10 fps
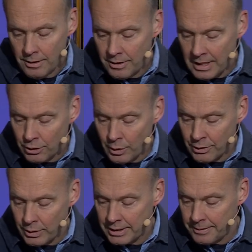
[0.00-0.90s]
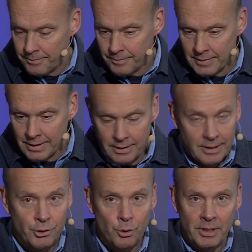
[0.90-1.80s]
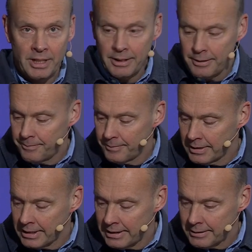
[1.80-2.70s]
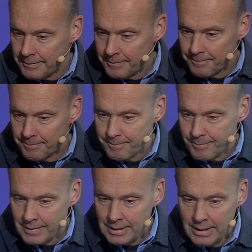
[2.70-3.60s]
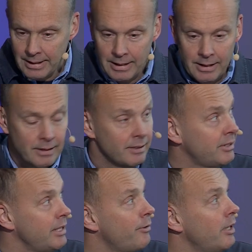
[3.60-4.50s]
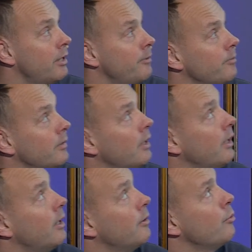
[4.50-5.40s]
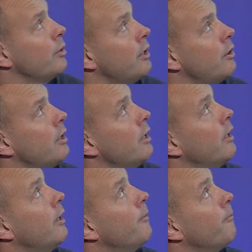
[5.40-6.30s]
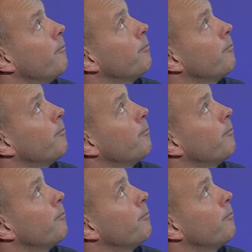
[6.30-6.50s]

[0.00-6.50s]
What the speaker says: Thank you, Henrik. Nice to be here again. Seafire, we're a